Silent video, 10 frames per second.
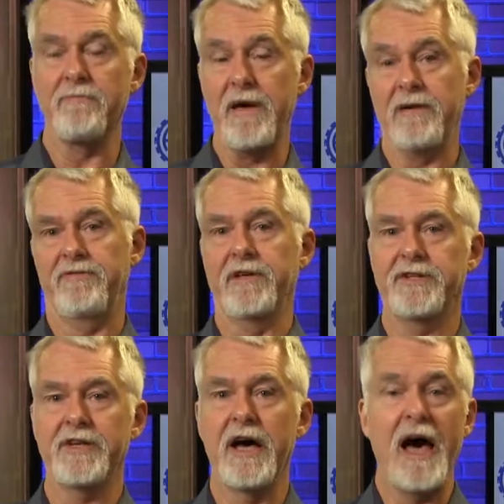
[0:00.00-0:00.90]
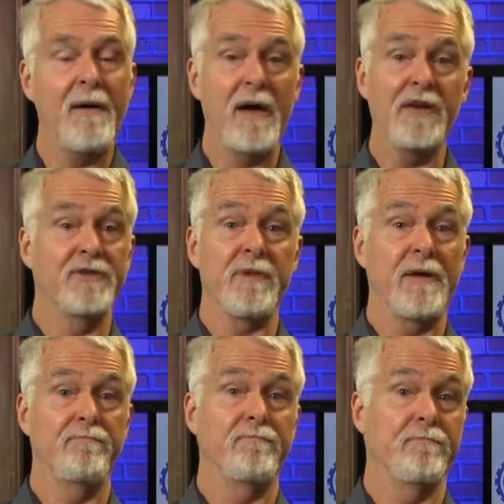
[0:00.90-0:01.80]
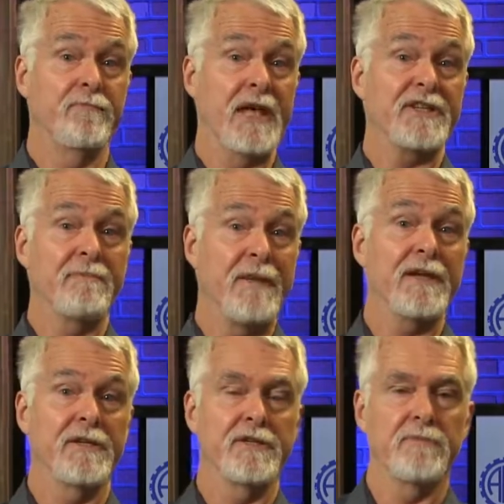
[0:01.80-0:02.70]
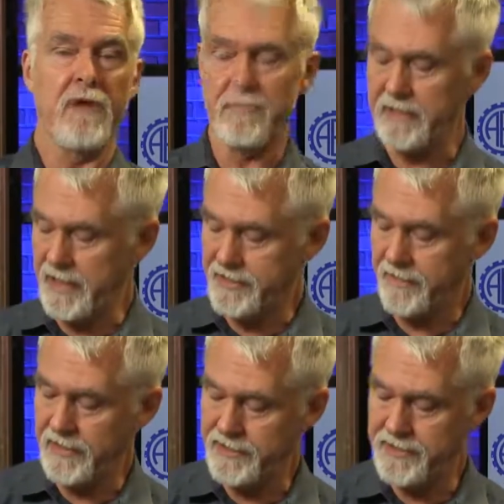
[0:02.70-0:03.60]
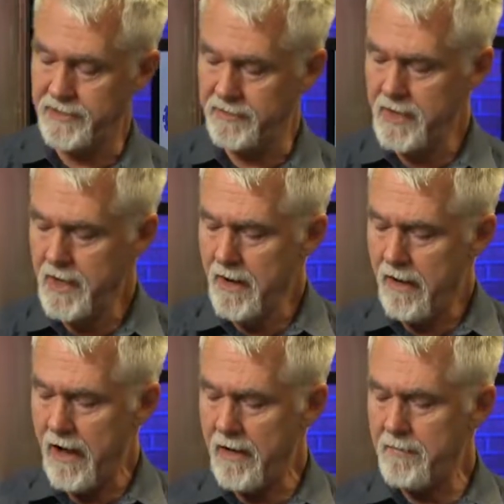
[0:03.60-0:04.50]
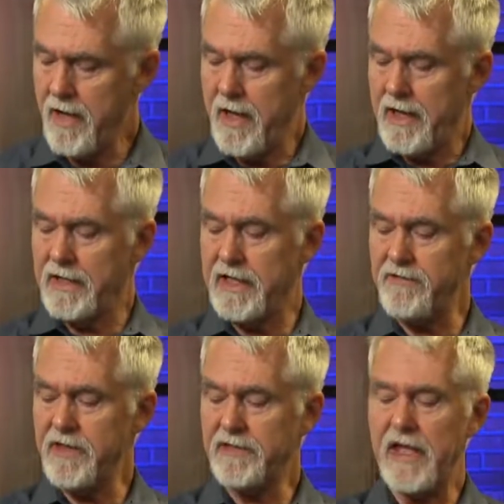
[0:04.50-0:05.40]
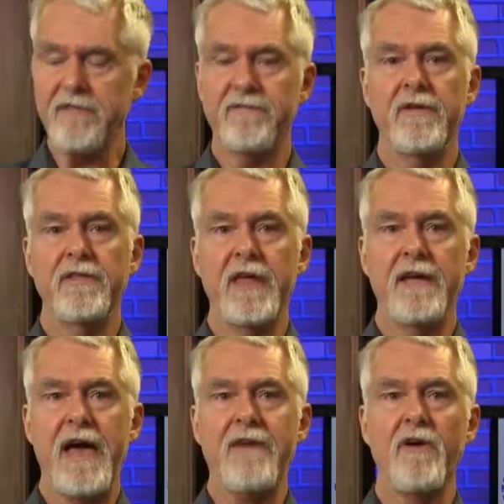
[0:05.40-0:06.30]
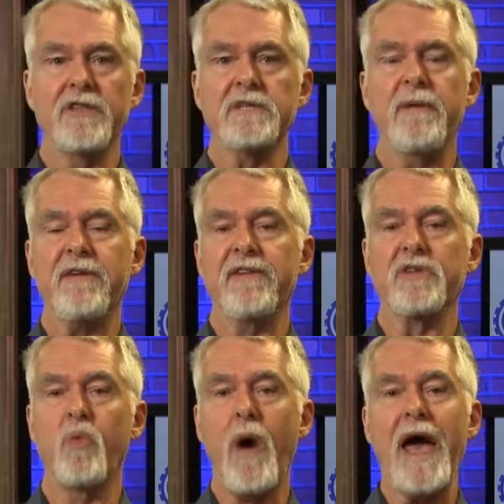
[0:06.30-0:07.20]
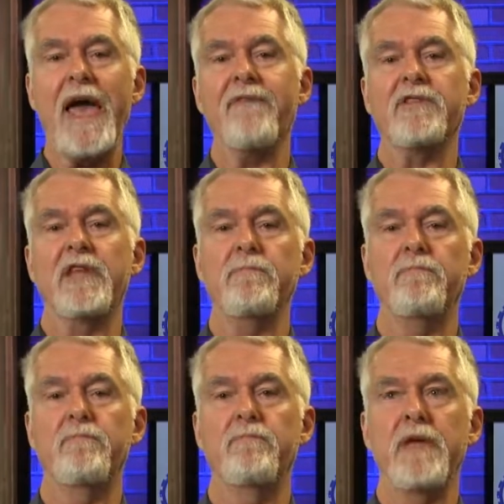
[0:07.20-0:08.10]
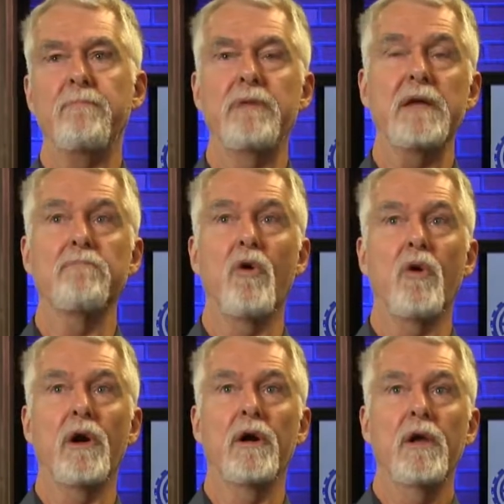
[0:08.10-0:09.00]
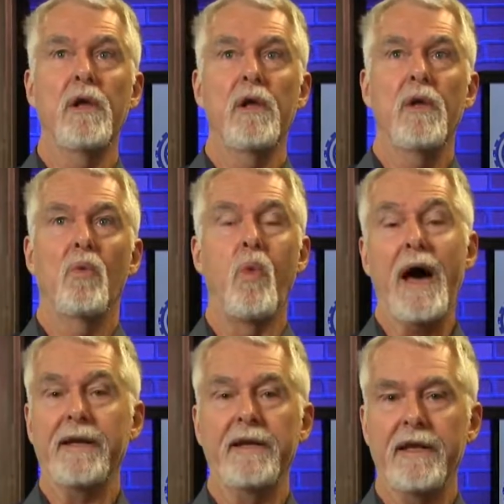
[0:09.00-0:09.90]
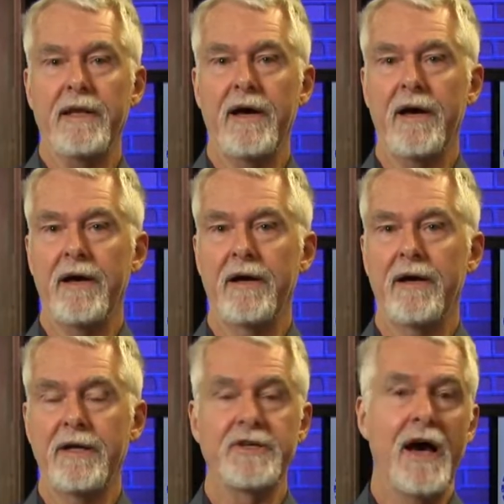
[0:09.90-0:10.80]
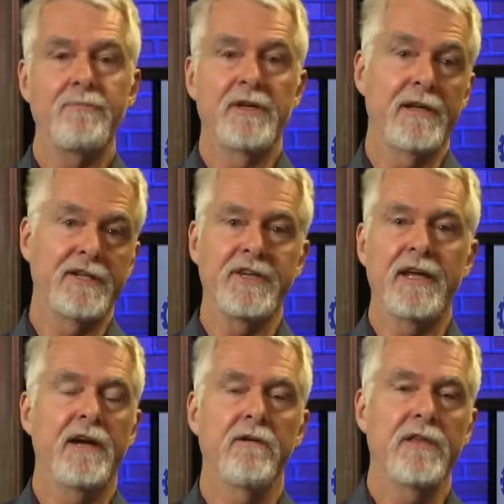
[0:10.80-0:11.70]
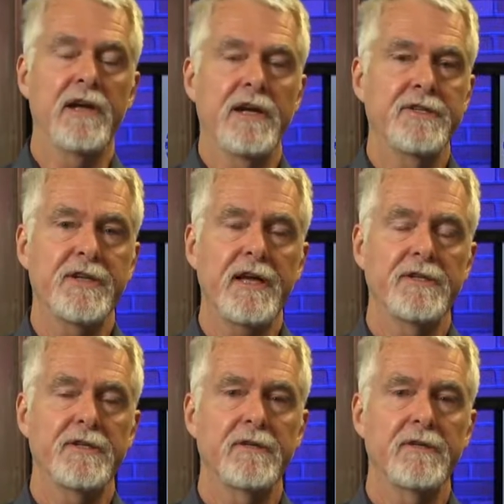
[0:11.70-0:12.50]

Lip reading: benefits, I'm guessing maintenance is probably less on these too. Given that they have all these benefits, why haven't they been more widely adopted, let's say, here in the United States?